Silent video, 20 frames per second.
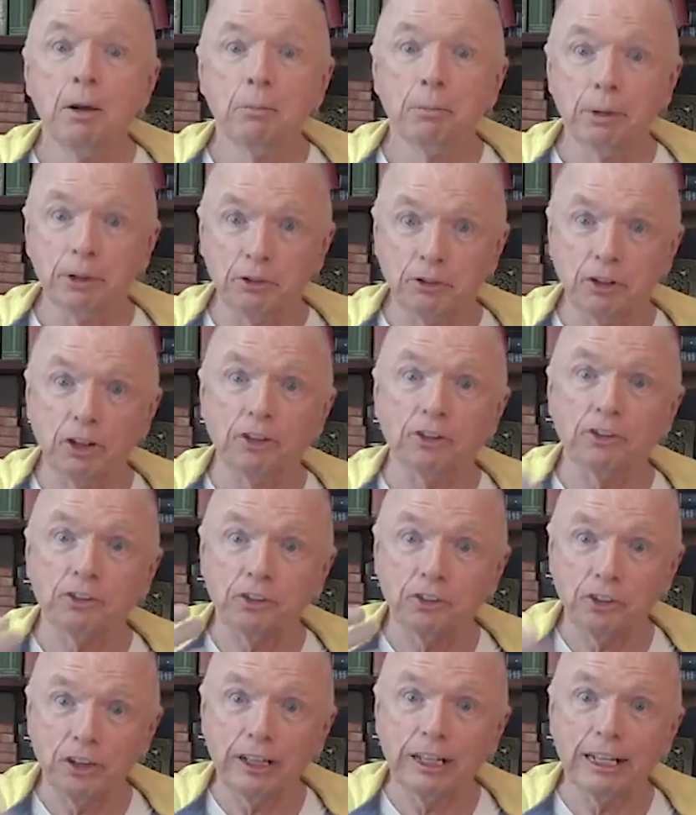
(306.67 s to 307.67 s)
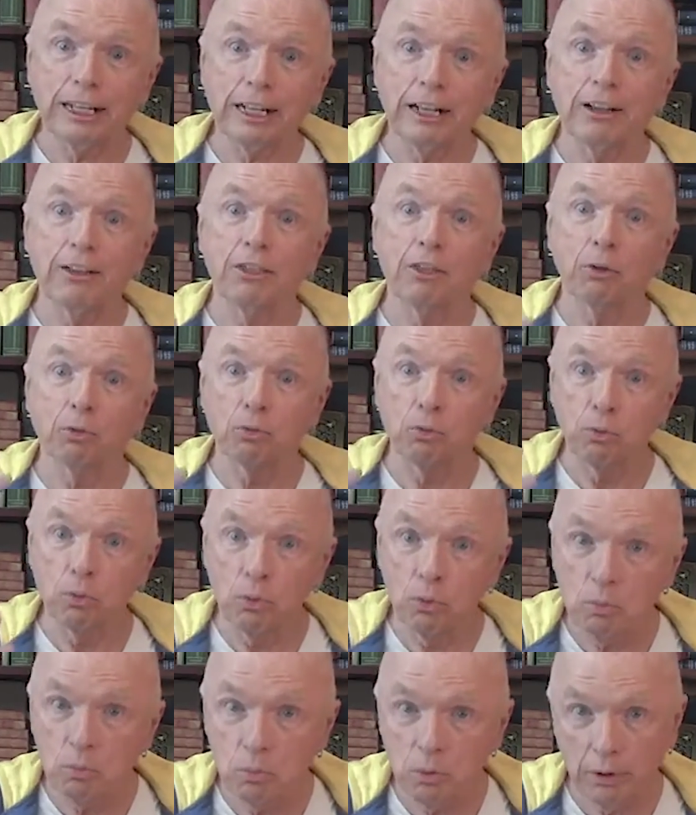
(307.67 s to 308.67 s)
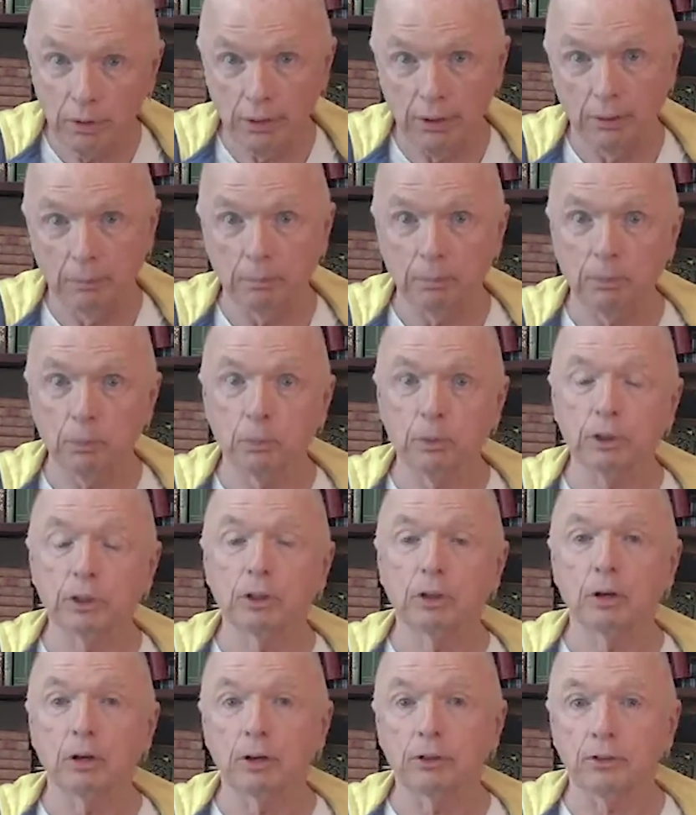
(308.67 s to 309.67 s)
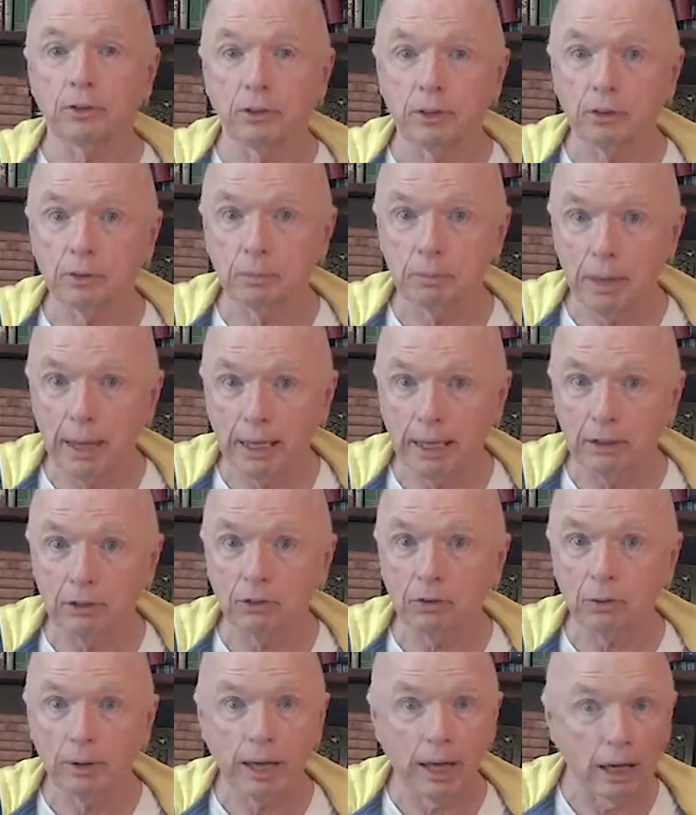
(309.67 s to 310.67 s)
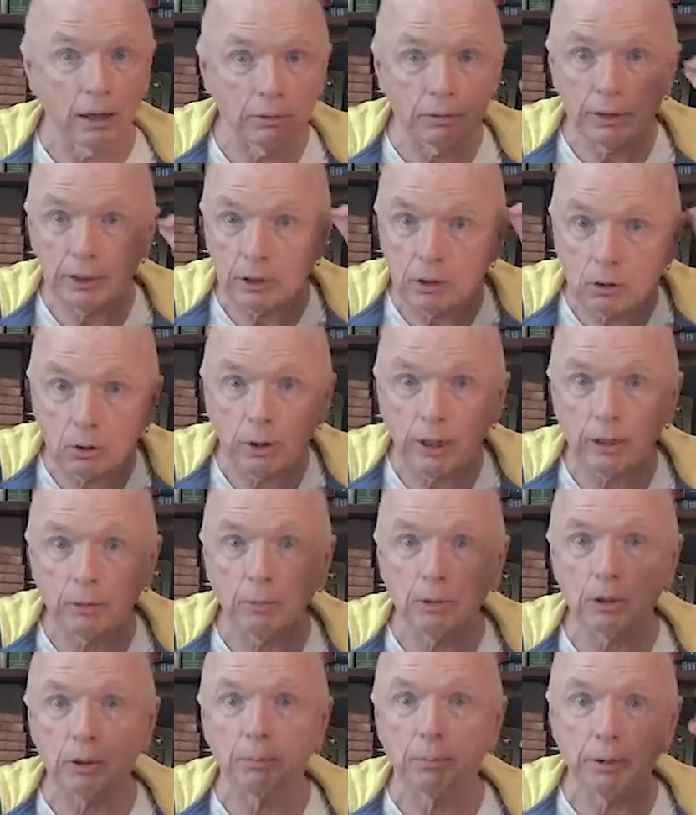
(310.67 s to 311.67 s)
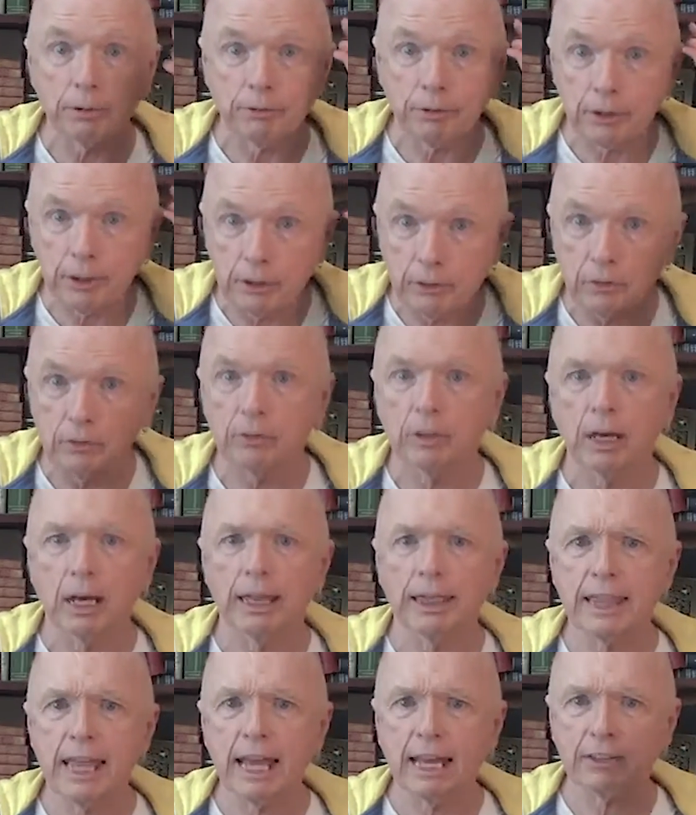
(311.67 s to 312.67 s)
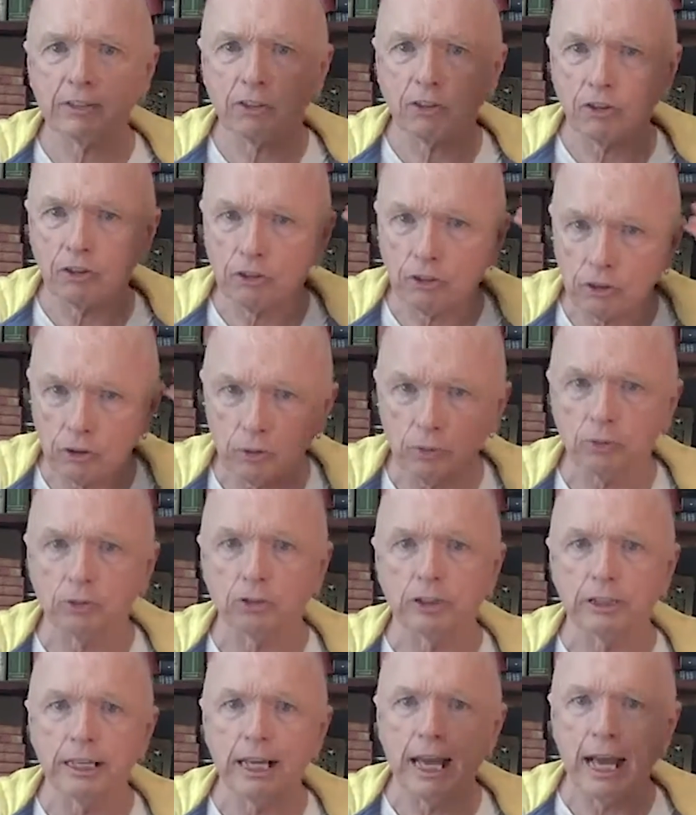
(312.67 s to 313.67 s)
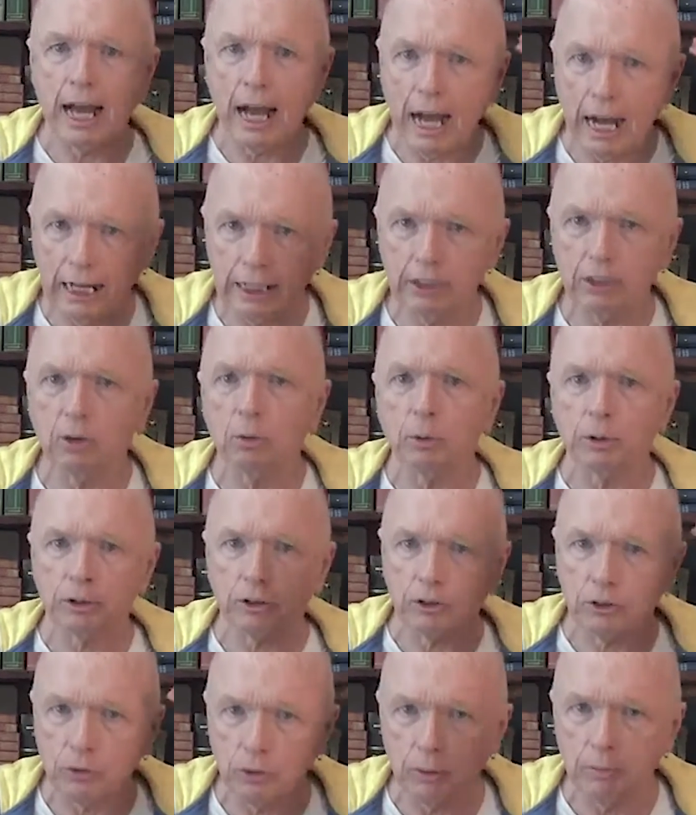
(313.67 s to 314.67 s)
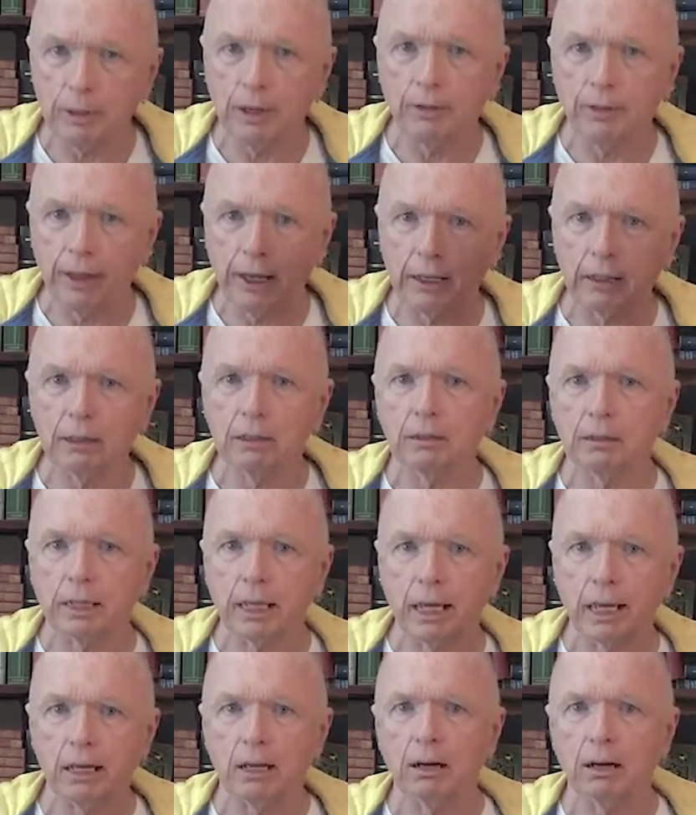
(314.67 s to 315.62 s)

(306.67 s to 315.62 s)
But just sitting in the room with him would cause these men to have incredible epiphanies. That's the solution. Yeah, I know what to do about that. Okay.